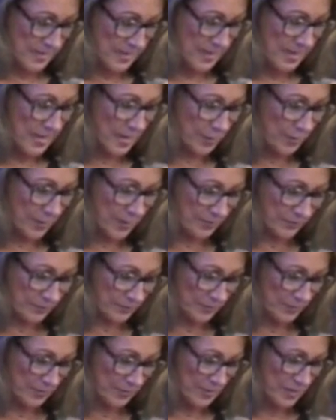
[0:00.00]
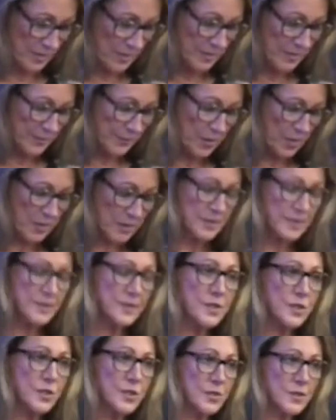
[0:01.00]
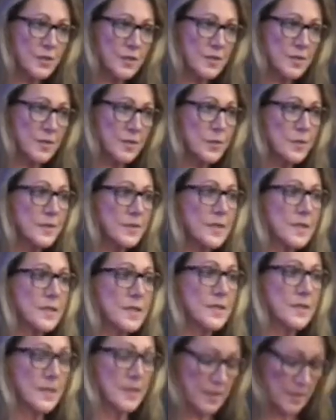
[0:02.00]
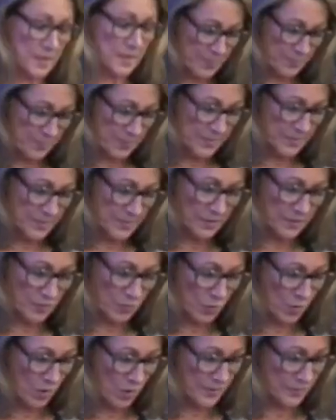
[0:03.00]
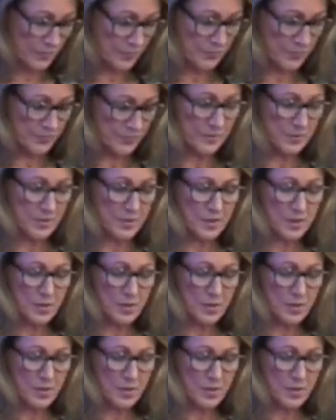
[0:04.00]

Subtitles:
However, the politicians persisted in muddying the waters